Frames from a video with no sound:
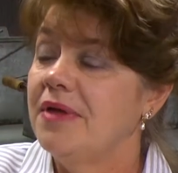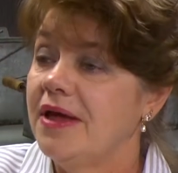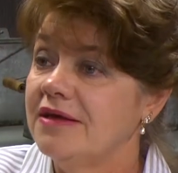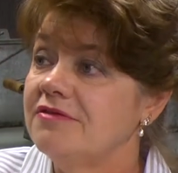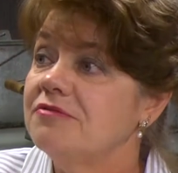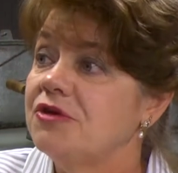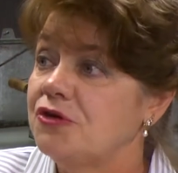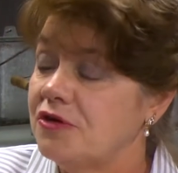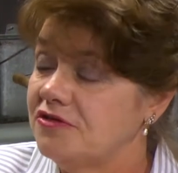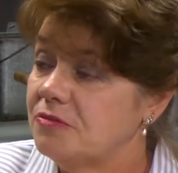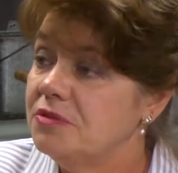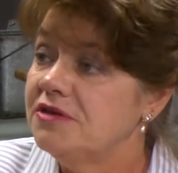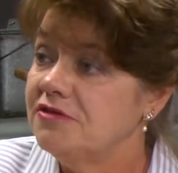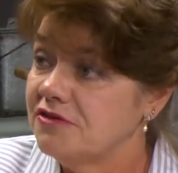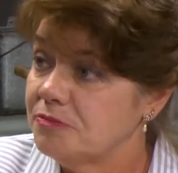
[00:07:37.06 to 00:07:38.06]
as a
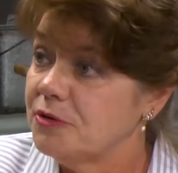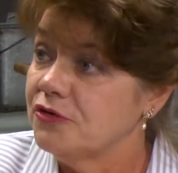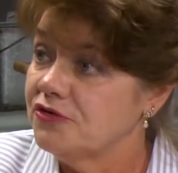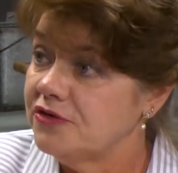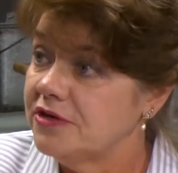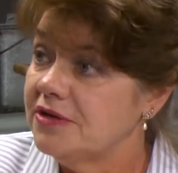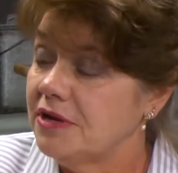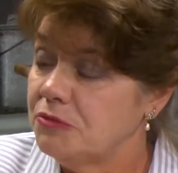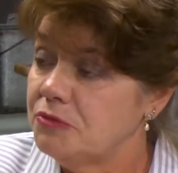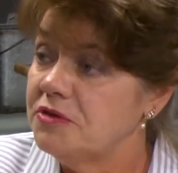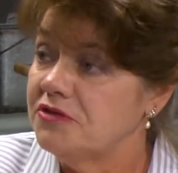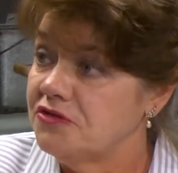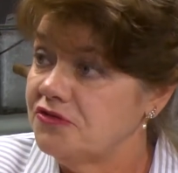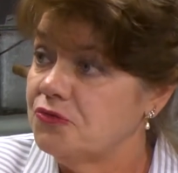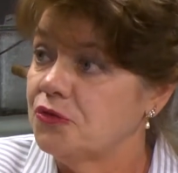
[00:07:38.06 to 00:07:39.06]
business person, I'm a
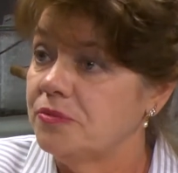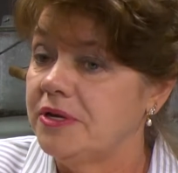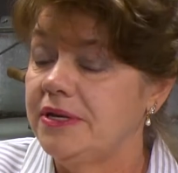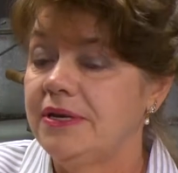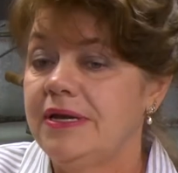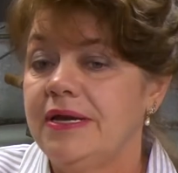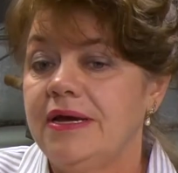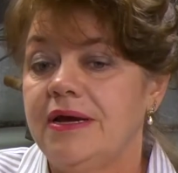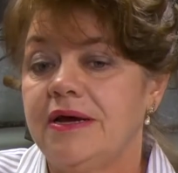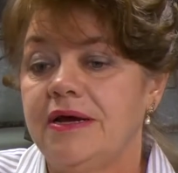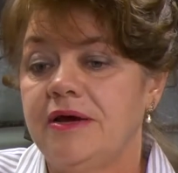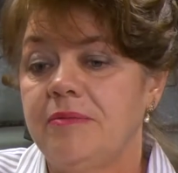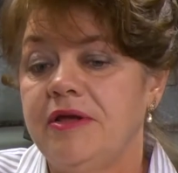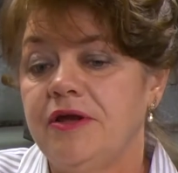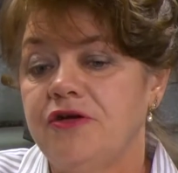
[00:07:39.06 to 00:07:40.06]
businesswoman,
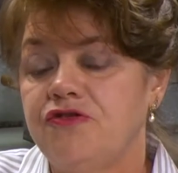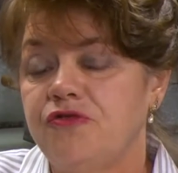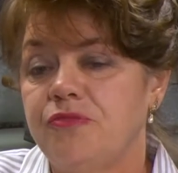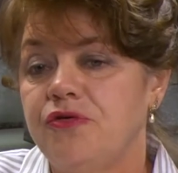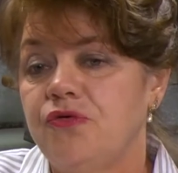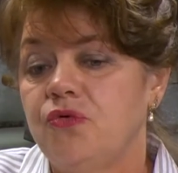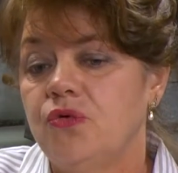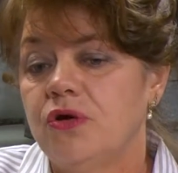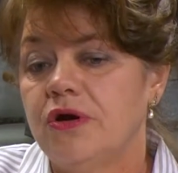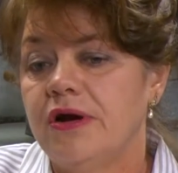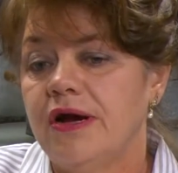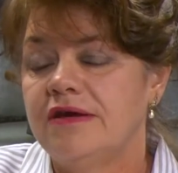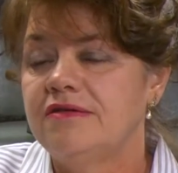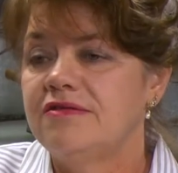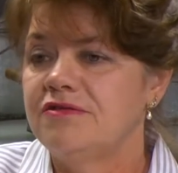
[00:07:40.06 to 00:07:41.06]
an
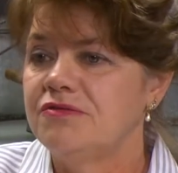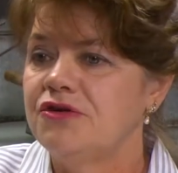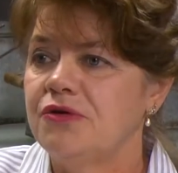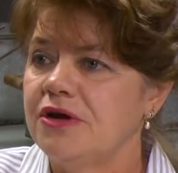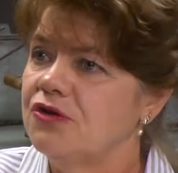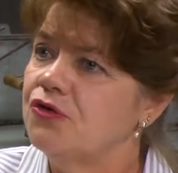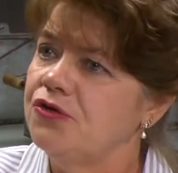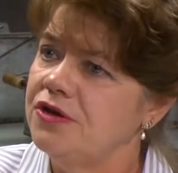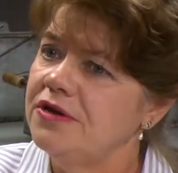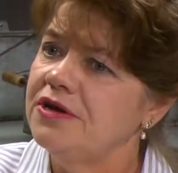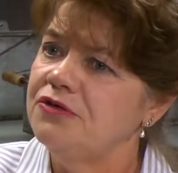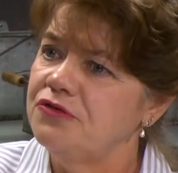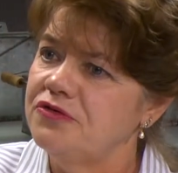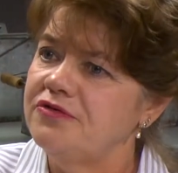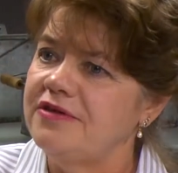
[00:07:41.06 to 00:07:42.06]
entrepreneur, I couldn't
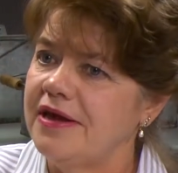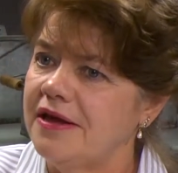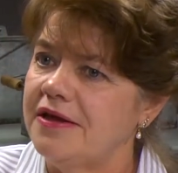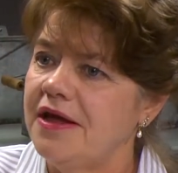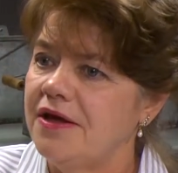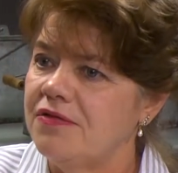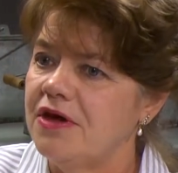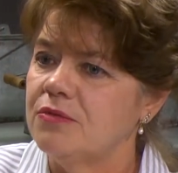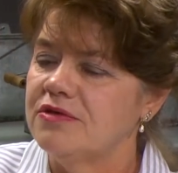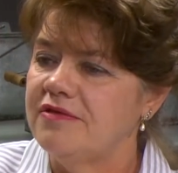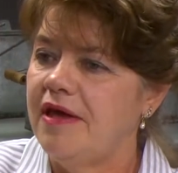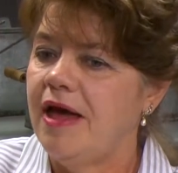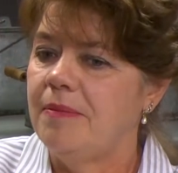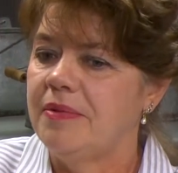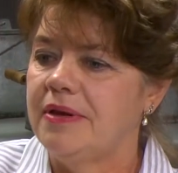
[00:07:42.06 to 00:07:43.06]
understand how that was
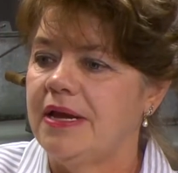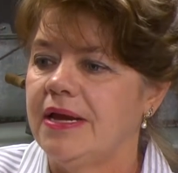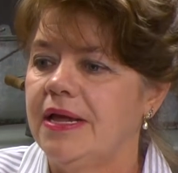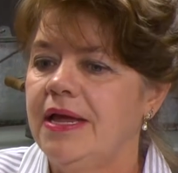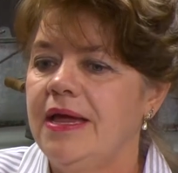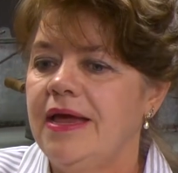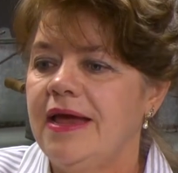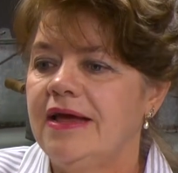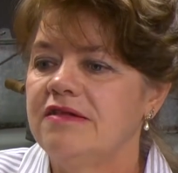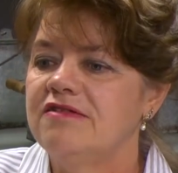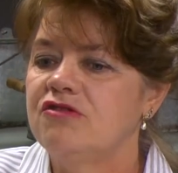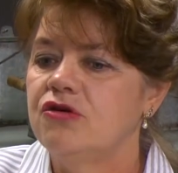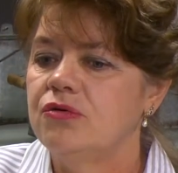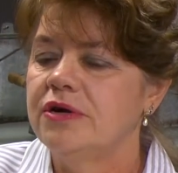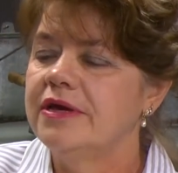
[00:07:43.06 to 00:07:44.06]
happening. And
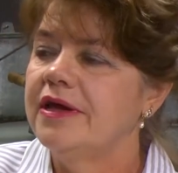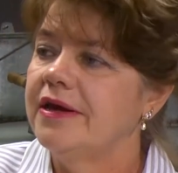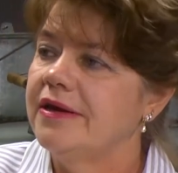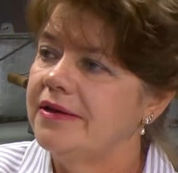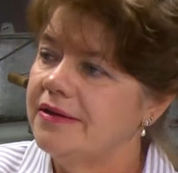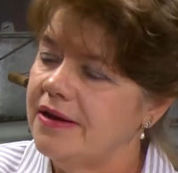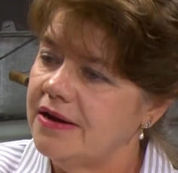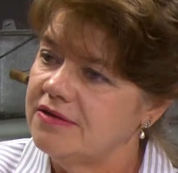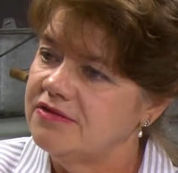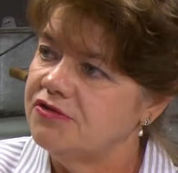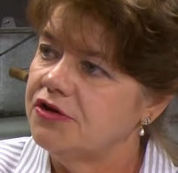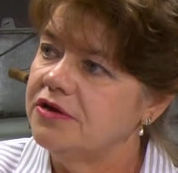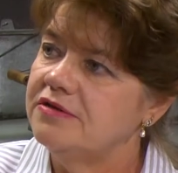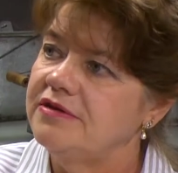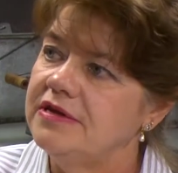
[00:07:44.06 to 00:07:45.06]
so again, I
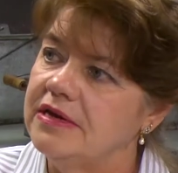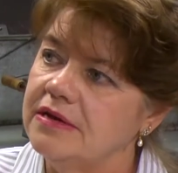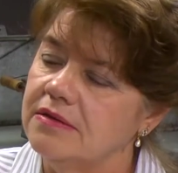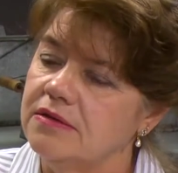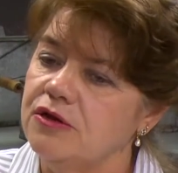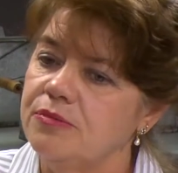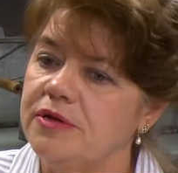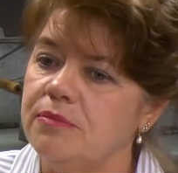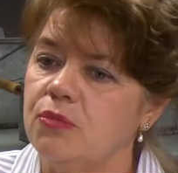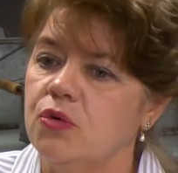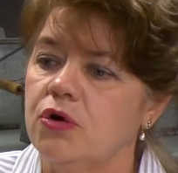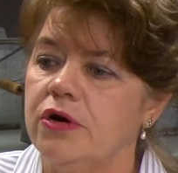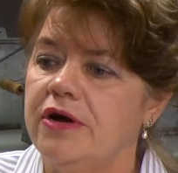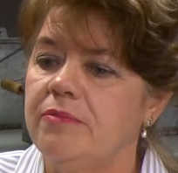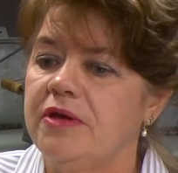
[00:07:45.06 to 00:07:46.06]
started digging a little bit
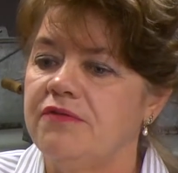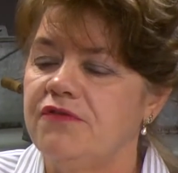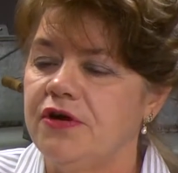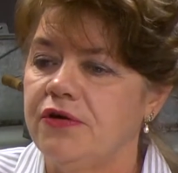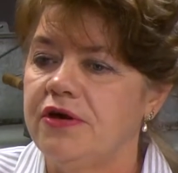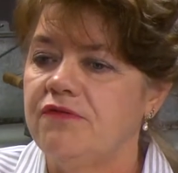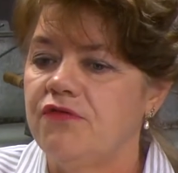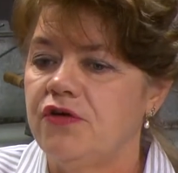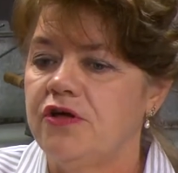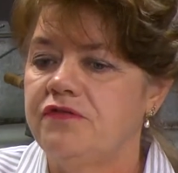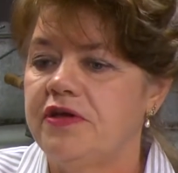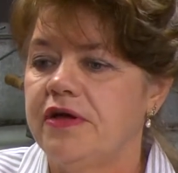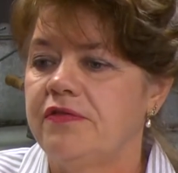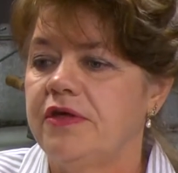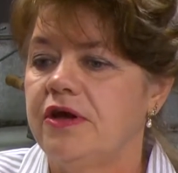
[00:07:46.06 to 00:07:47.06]
more. I've been very
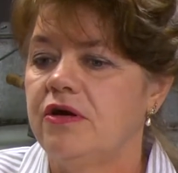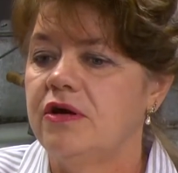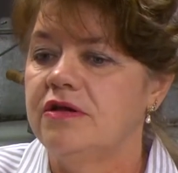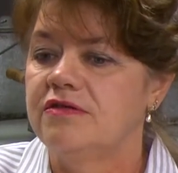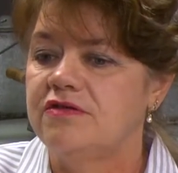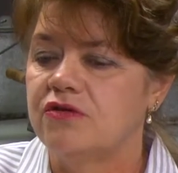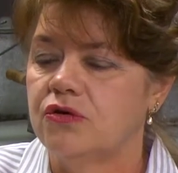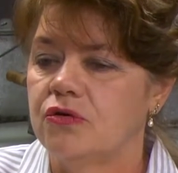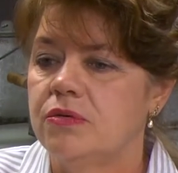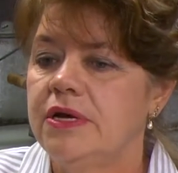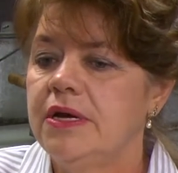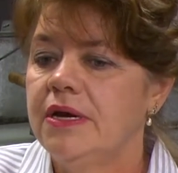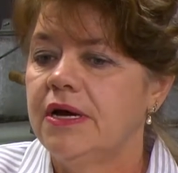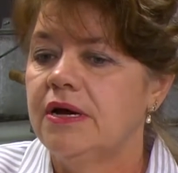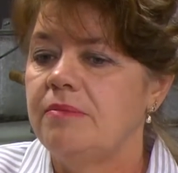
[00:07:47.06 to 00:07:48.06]
involved down there. And so
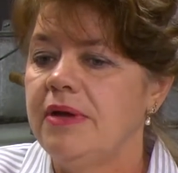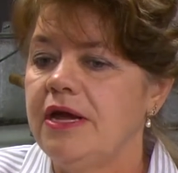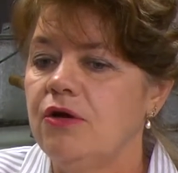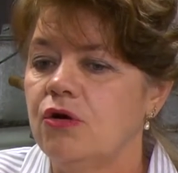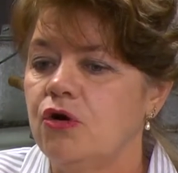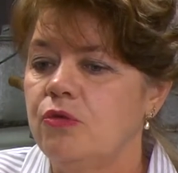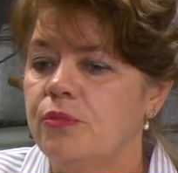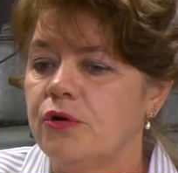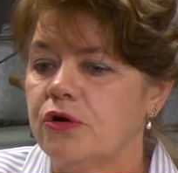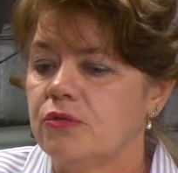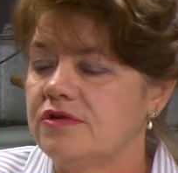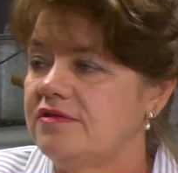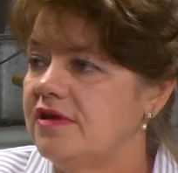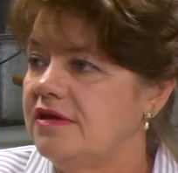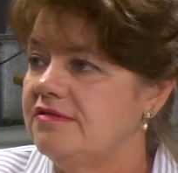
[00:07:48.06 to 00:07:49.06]
Mayor Oberg
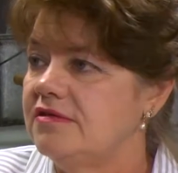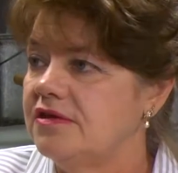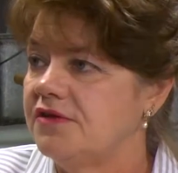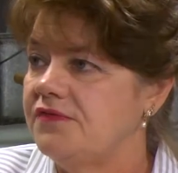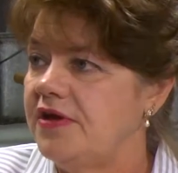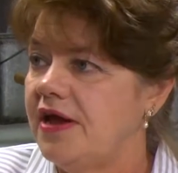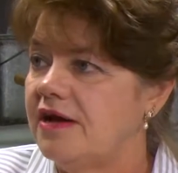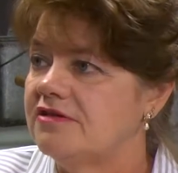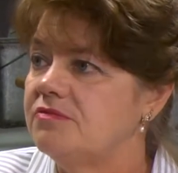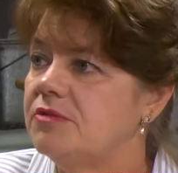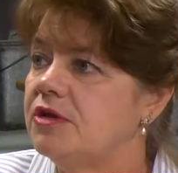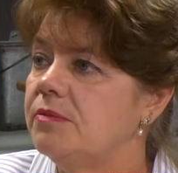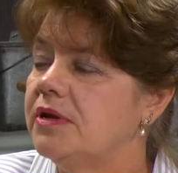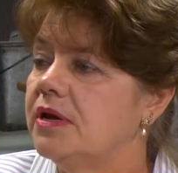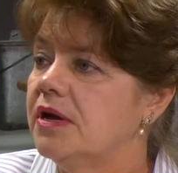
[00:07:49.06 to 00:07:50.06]
was nice enough to ask
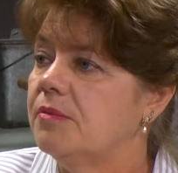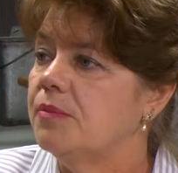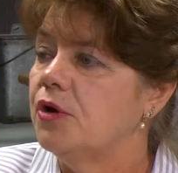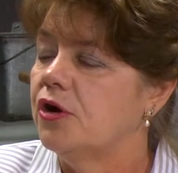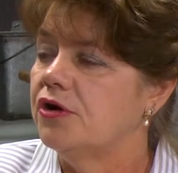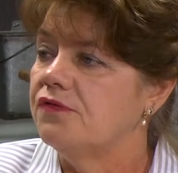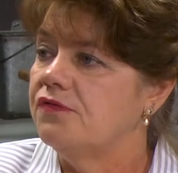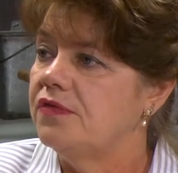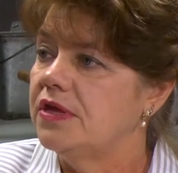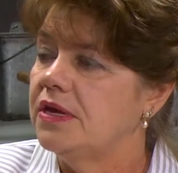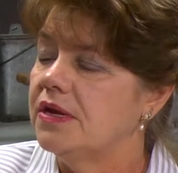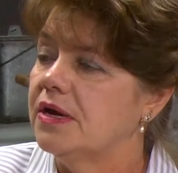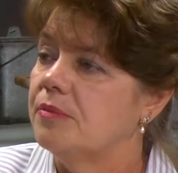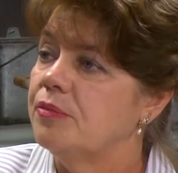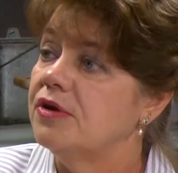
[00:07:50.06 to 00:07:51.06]
me to become part of
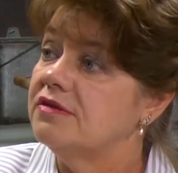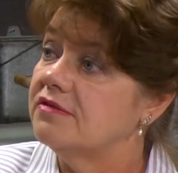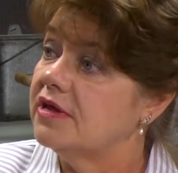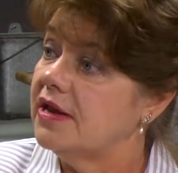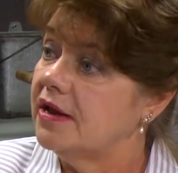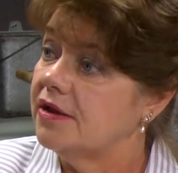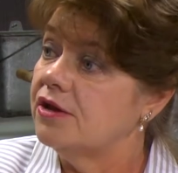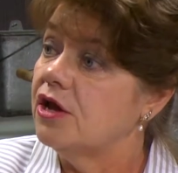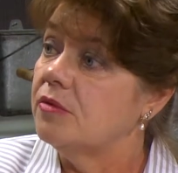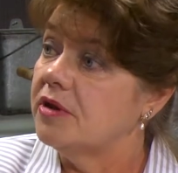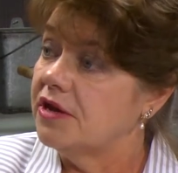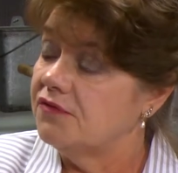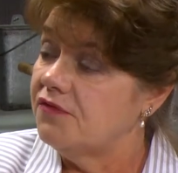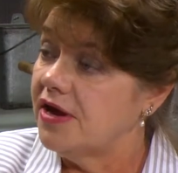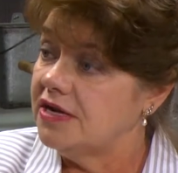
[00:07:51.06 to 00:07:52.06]
the Prescott
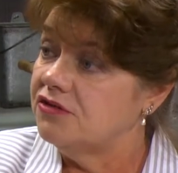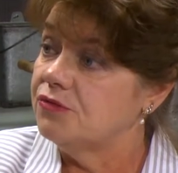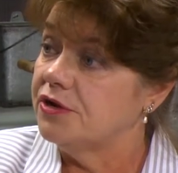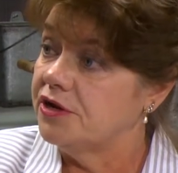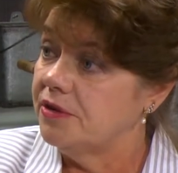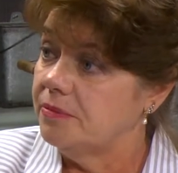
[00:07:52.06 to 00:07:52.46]
Economic Advisory